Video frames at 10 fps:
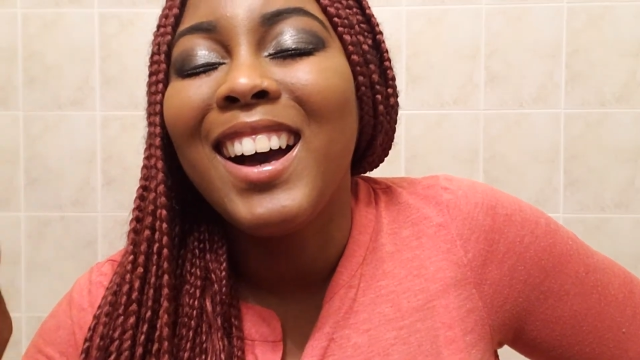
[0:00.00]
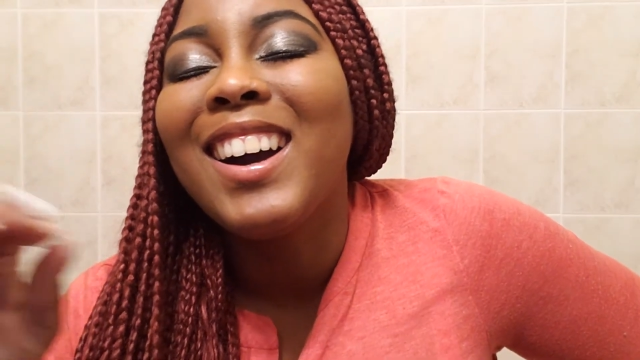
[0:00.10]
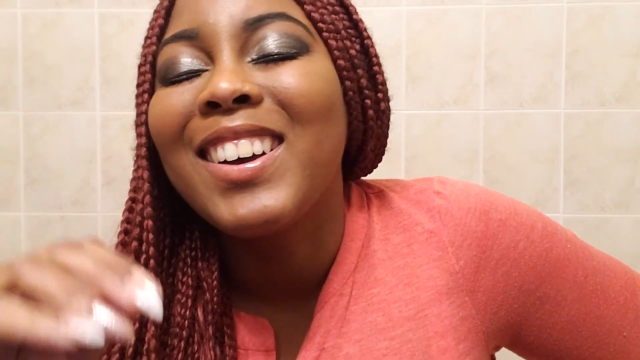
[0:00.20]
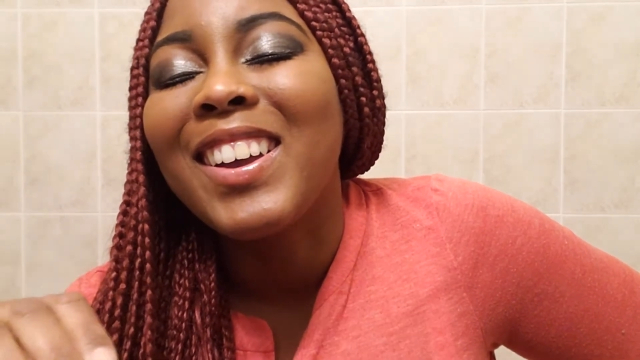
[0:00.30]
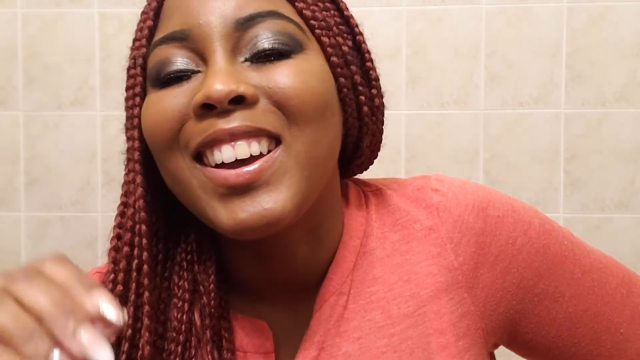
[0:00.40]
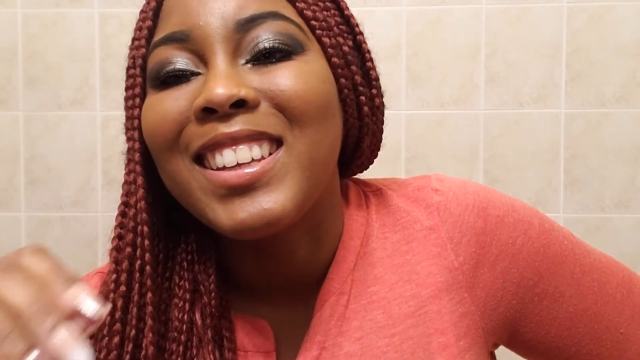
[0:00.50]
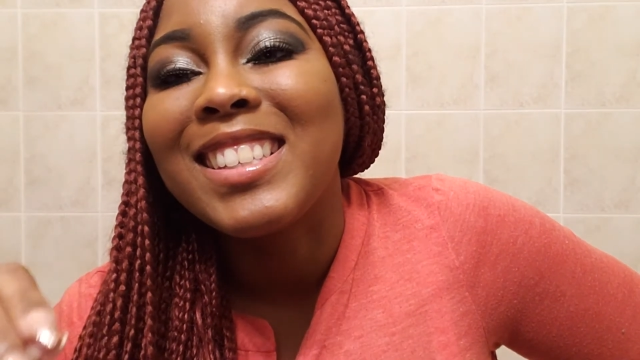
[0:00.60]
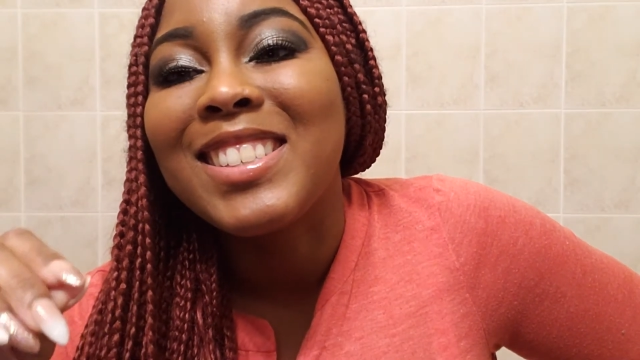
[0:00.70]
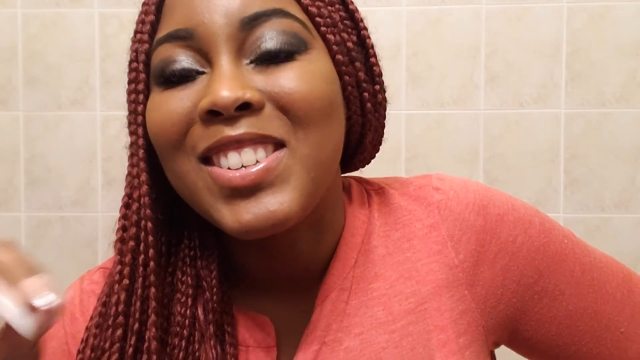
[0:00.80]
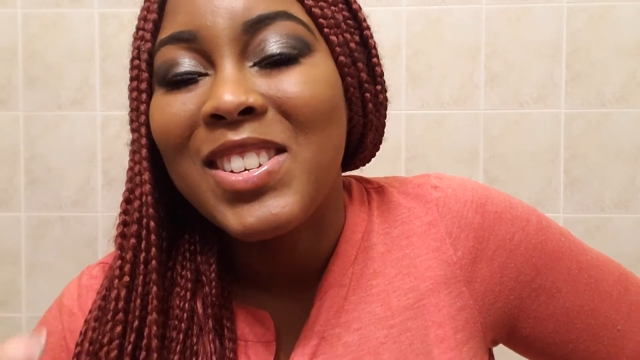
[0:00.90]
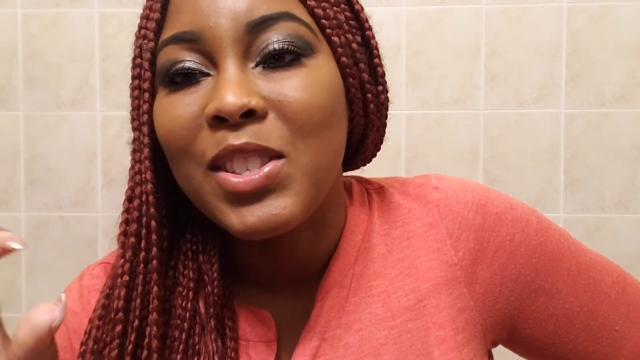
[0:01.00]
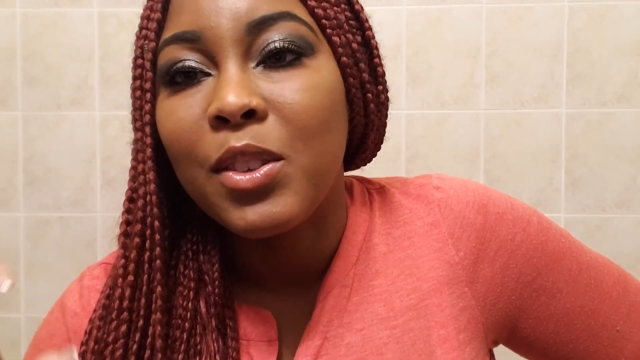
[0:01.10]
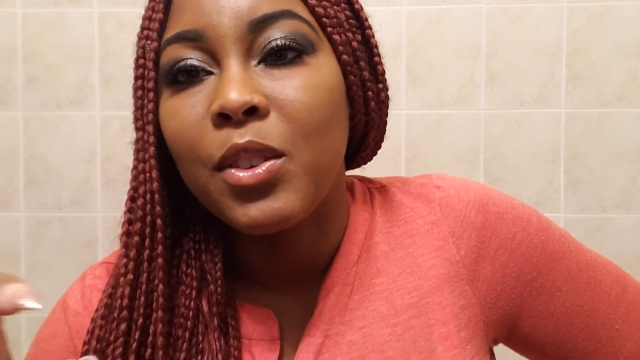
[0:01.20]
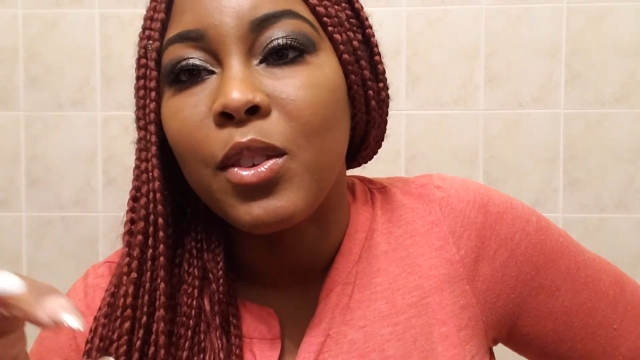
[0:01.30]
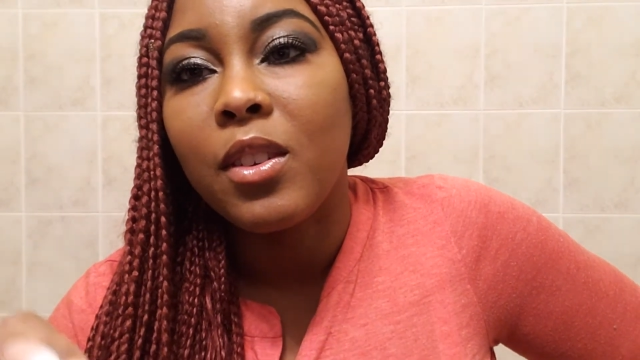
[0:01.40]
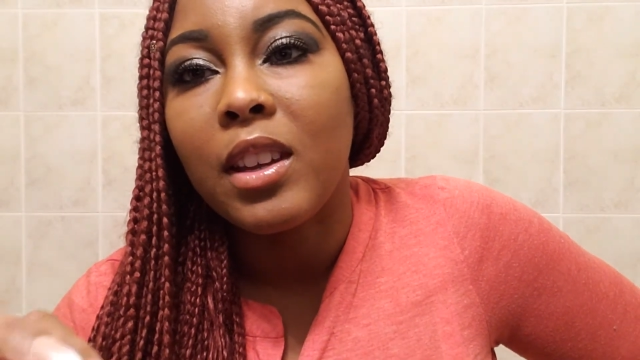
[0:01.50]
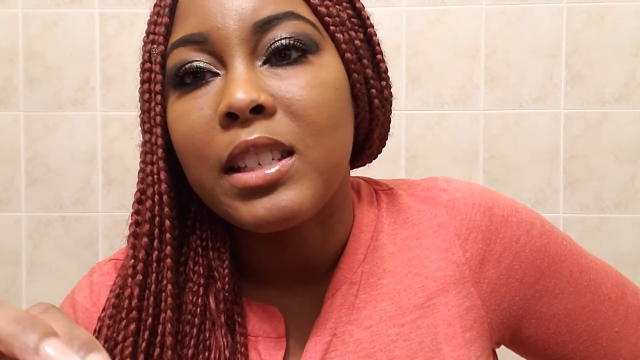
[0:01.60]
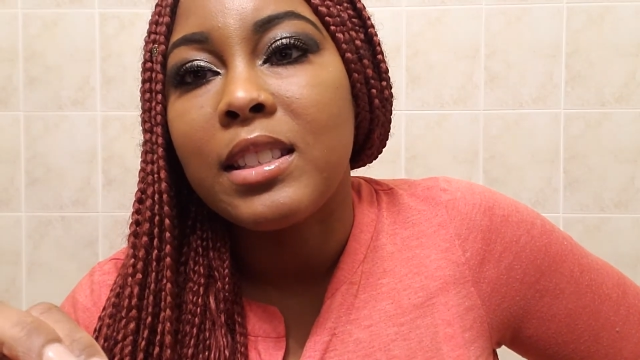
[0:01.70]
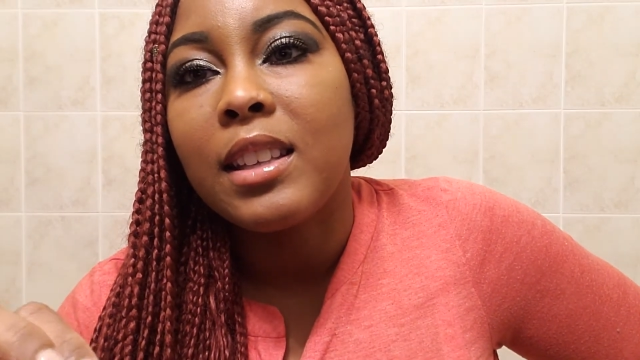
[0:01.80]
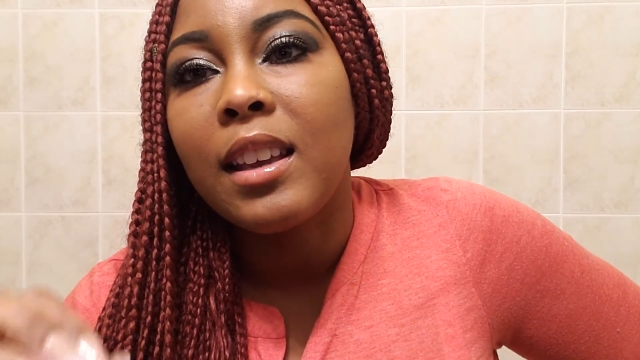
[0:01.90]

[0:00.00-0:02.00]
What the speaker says: okay, on a serious note though, guys,